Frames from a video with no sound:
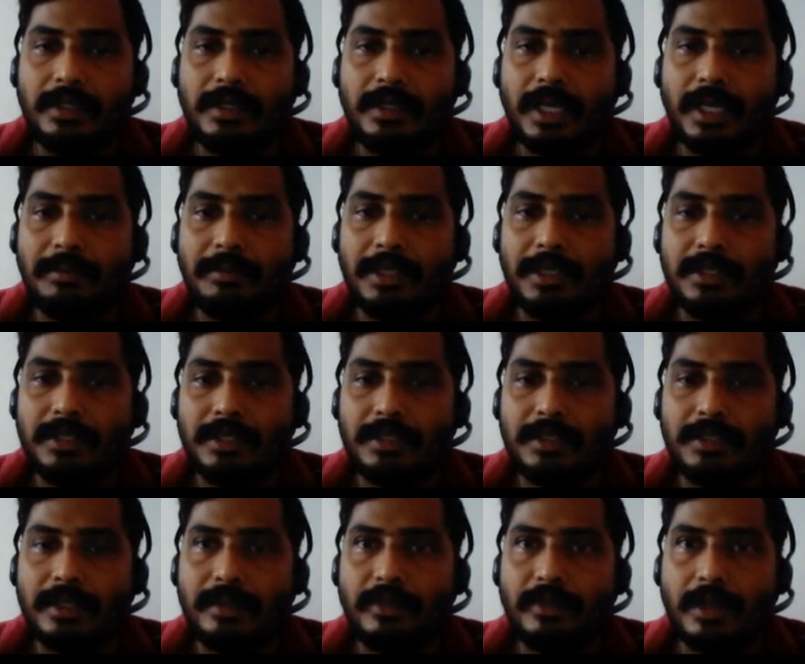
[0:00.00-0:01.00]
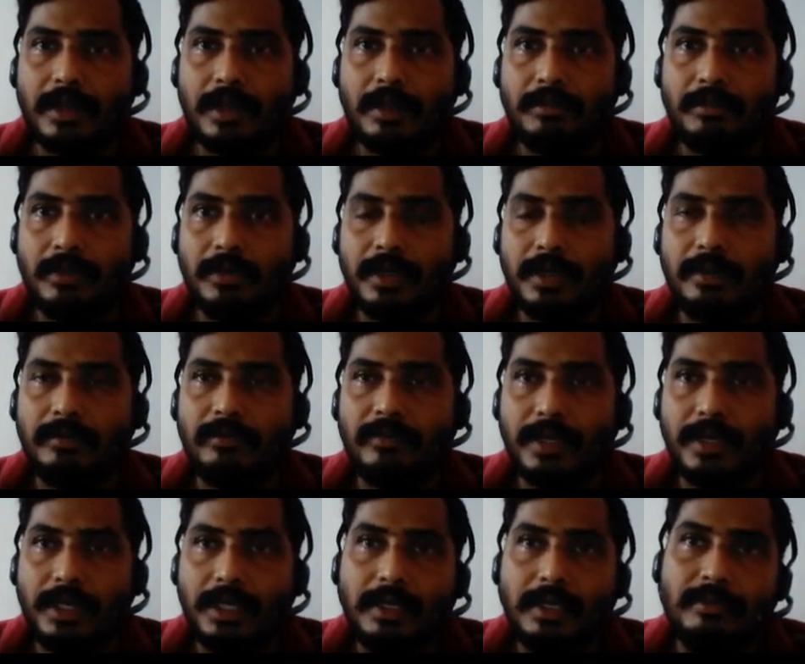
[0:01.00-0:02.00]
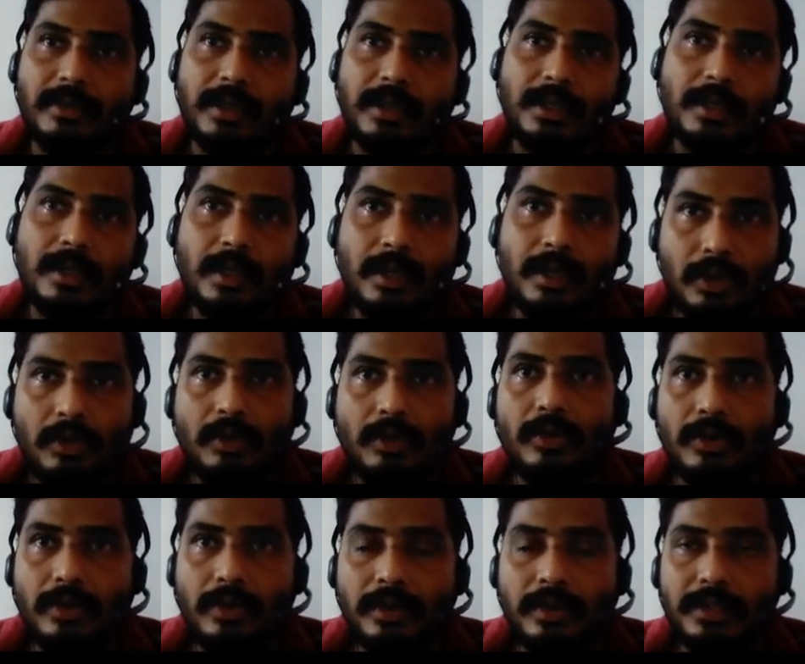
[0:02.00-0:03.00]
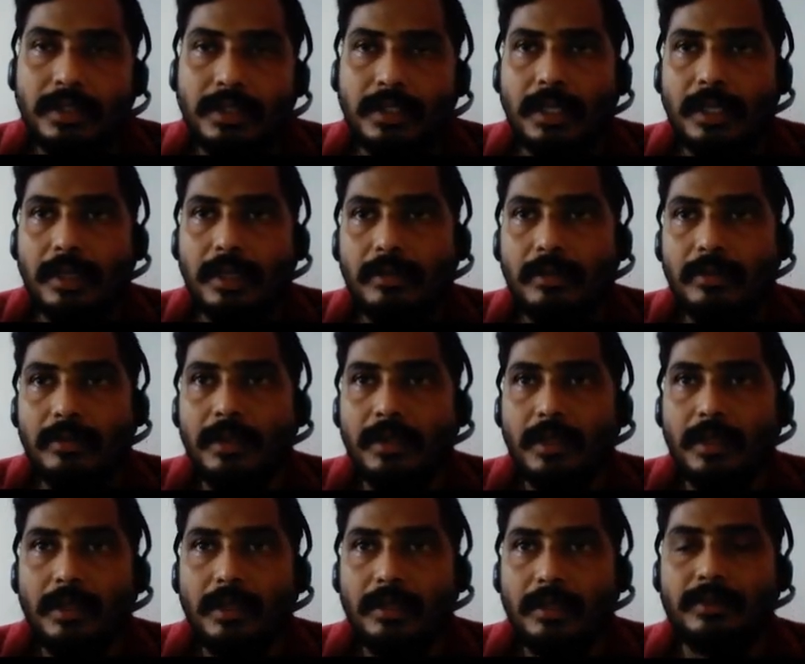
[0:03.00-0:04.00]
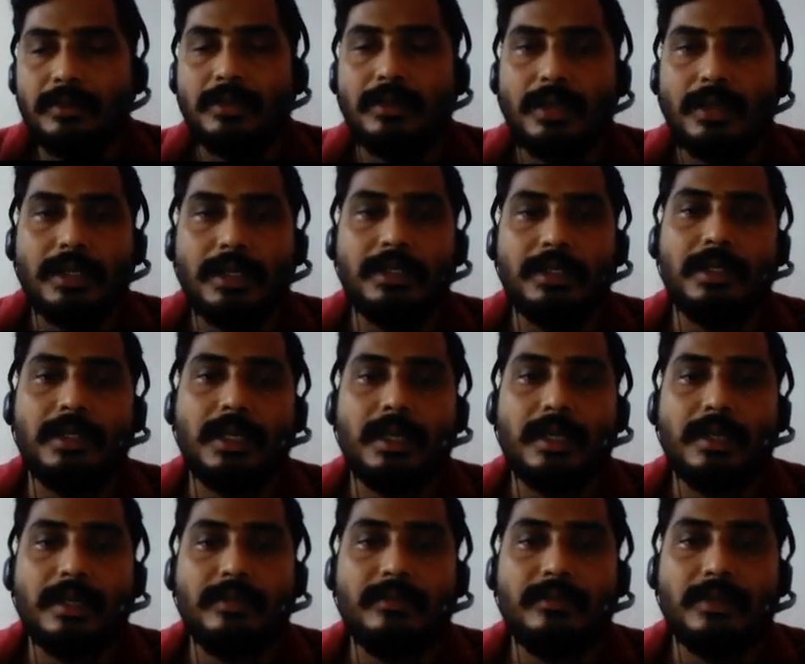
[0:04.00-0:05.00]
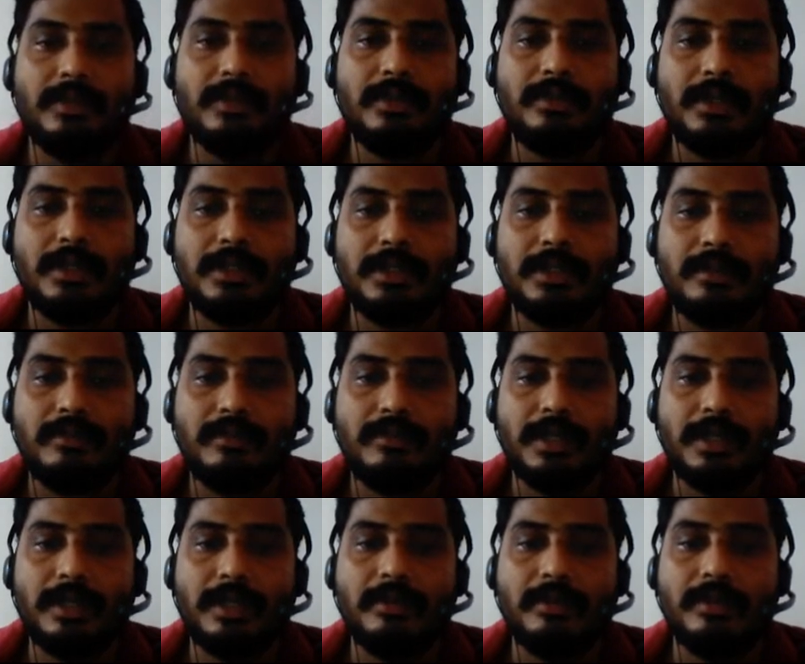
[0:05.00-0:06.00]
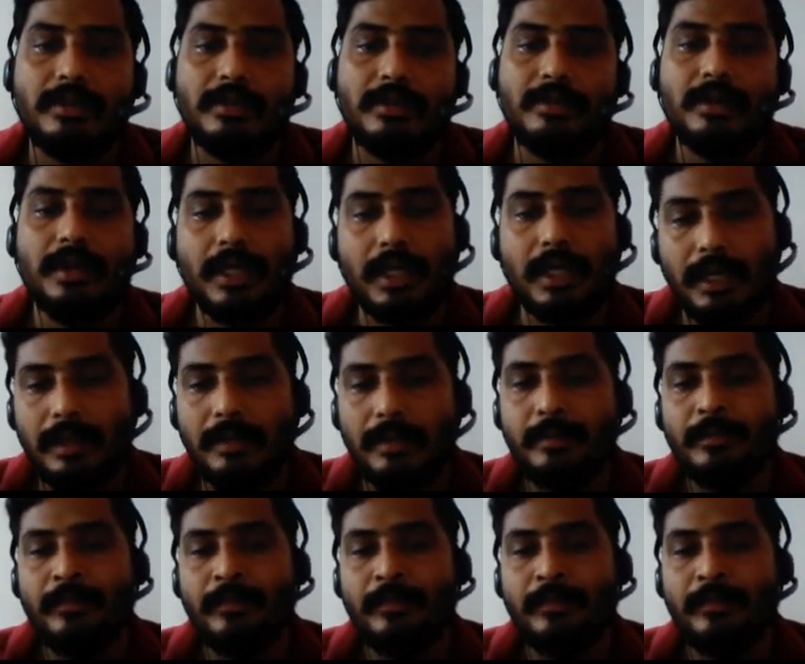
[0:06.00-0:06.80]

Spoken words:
the dimensions of a component for a given load scenario. So that is the kind of situation we are going to deal.